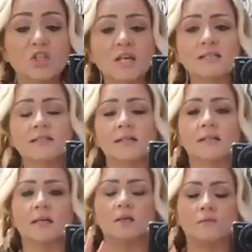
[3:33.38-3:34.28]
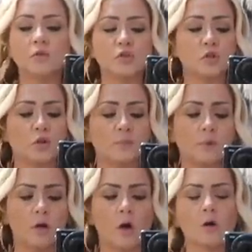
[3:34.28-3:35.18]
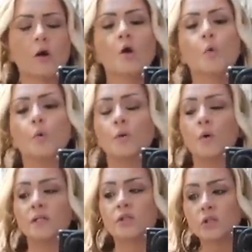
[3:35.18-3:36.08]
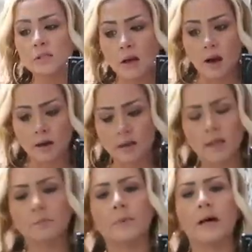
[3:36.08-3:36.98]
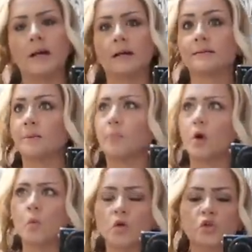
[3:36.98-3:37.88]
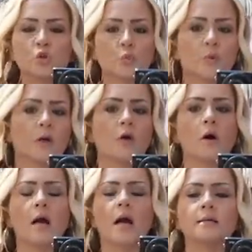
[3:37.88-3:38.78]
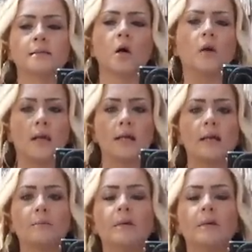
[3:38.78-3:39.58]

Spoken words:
yesterday, if you saw the vlog, we went to Target, but the vlog was super long, and I said, okay, let